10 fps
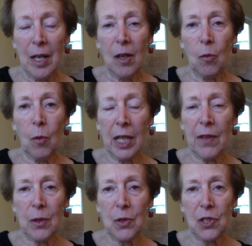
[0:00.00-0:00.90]
One of
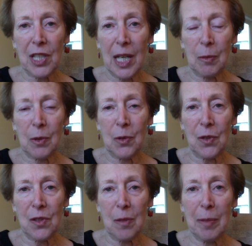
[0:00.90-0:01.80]
those chapters
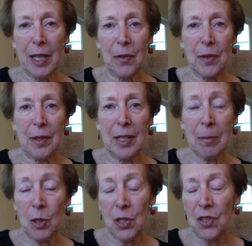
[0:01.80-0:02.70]
is about
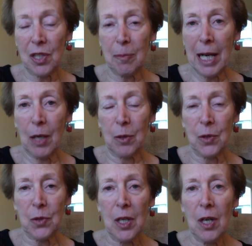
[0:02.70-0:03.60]
emergency powers.